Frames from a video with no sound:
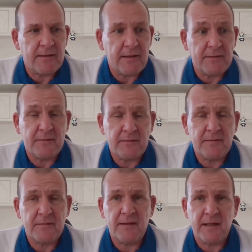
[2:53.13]
And
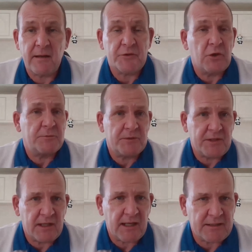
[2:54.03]
I was
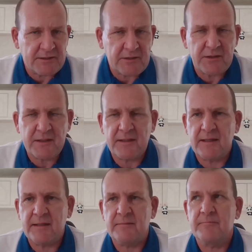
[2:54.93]
hospitalised.
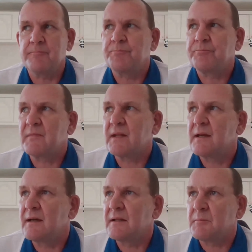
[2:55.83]
The
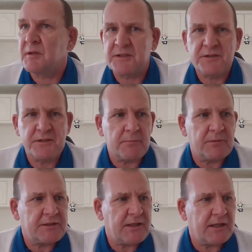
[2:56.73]

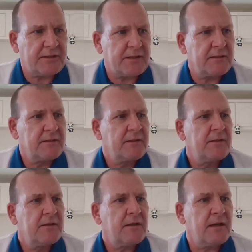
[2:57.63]
police had to
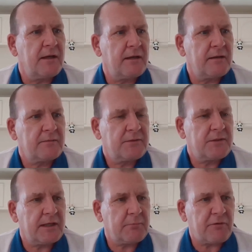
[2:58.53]

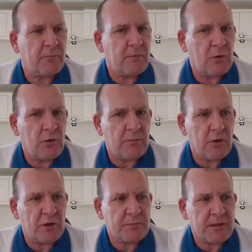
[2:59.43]
take me from my
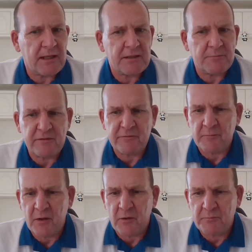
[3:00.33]
home and hospitalise me
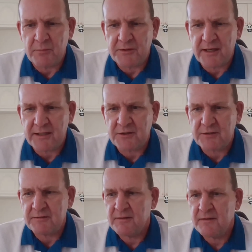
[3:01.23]
for my own
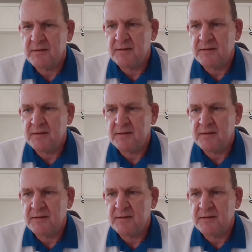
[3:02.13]
protection.